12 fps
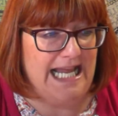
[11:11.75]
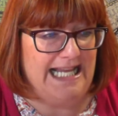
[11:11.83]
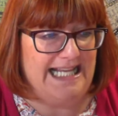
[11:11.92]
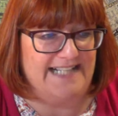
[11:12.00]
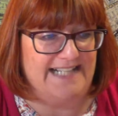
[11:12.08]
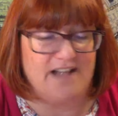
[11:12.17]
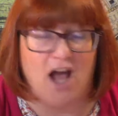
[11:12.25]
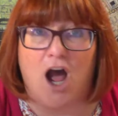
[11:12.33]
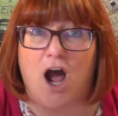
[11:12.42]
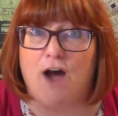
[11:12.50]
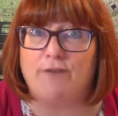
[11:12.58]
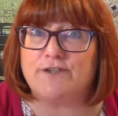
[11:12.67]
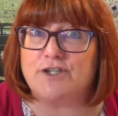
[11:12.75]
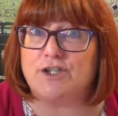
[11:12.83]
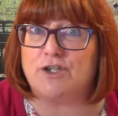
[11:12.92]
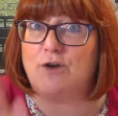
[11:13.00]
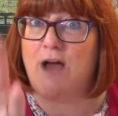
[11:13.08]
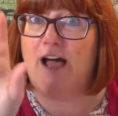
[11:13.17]
He's
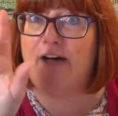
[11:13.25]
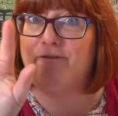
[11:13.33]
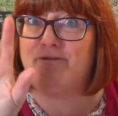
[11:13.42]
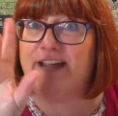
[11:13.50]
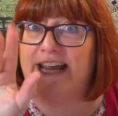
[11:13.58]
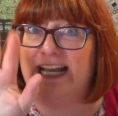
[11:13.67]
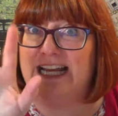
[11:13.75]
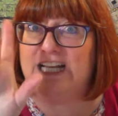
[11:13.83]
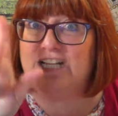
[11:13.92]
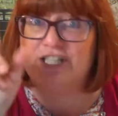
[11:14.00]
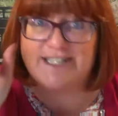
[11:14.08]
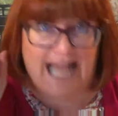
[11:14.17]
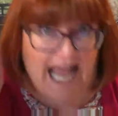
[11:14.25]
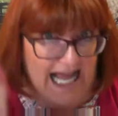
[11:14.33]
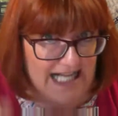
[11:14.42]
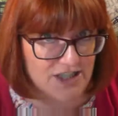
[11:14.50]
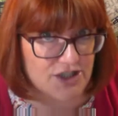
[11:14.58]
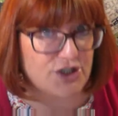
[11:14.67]
after our fingers
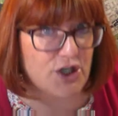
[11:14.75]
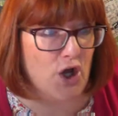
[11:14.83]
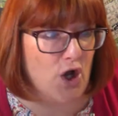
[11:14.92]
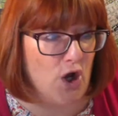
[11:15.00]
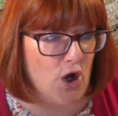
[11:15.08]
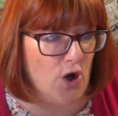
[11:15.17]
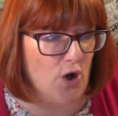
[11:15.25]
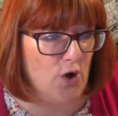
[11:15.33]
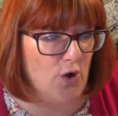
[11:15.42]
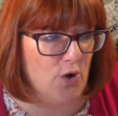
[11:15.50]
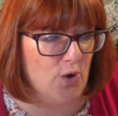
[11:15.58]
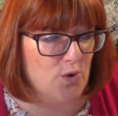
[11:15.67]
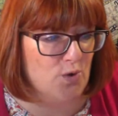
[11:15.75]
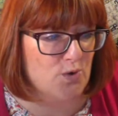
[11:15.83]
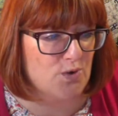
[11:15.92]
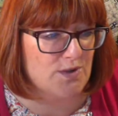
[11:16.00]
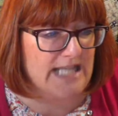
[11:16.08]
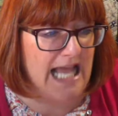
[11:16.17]
and
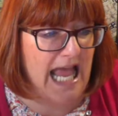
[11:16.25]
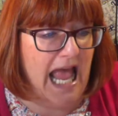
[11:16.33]
toes.